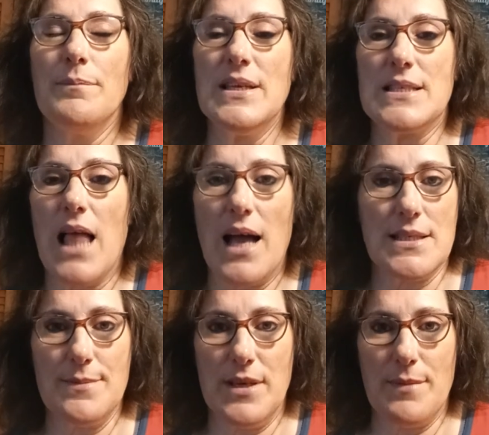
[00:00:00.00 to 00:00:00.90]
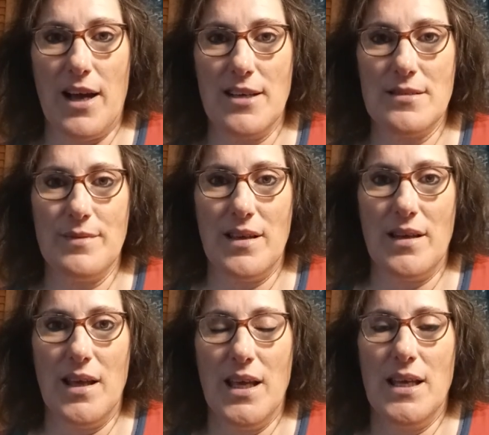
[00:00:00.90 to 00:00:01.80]
means a lot to me and my
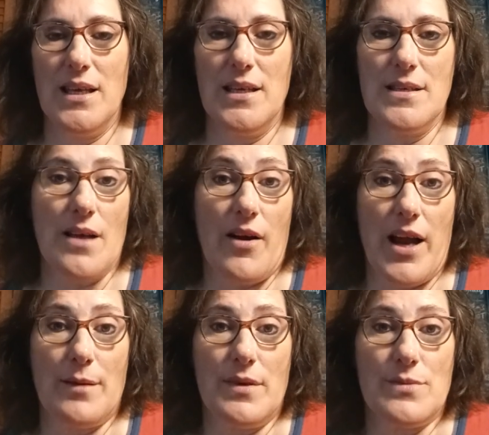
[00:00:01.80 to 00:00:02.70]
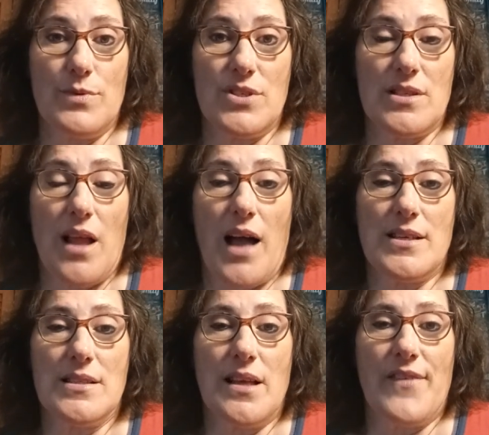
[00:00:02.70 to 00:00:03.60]
husband, is our animals.
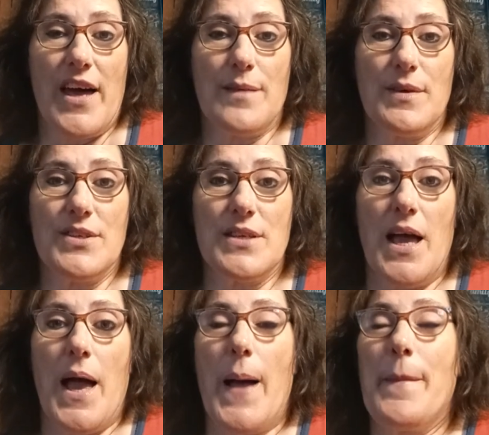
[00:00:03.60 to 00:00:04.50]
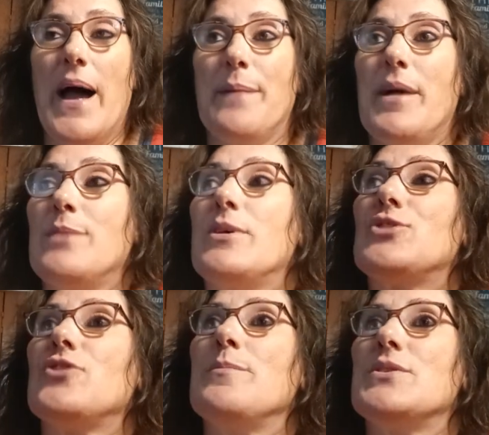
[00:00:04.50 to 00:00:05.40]
I just love animals. My
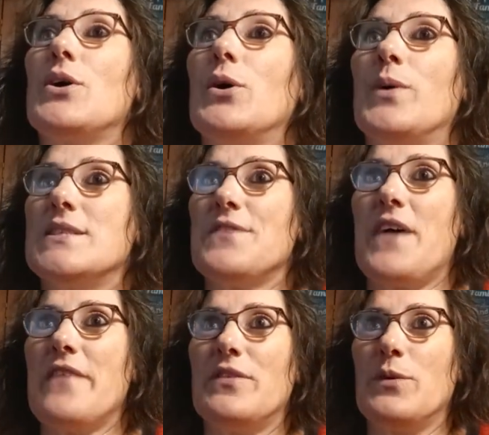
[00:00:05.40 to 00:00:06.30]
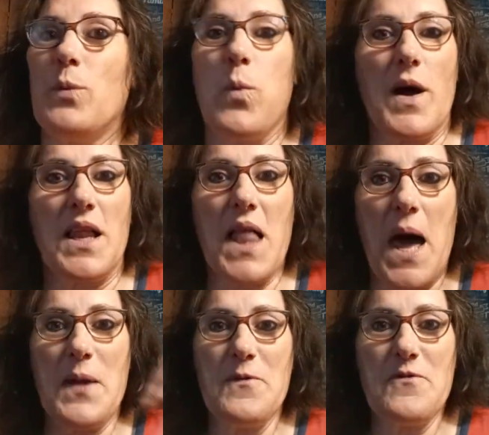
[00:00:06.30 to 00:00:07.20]
dream is always, if I ever want a
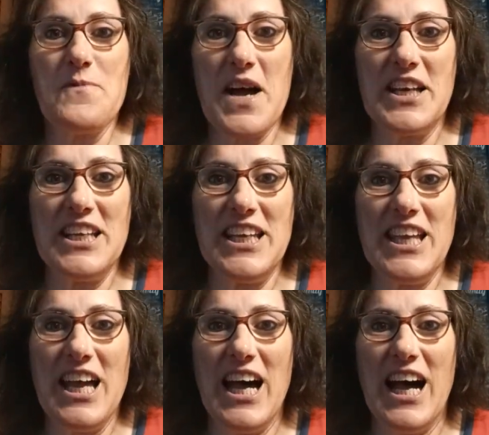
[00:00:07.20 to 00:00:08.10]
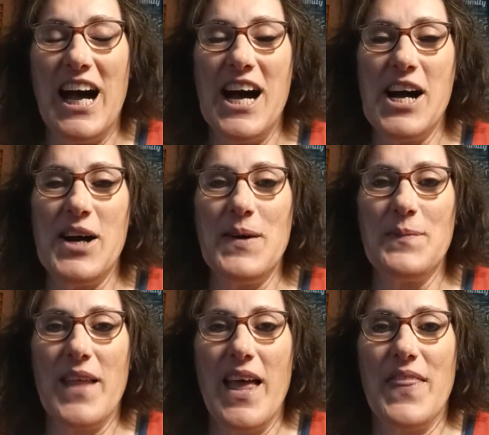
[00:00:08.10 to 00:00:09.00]
lot of money, that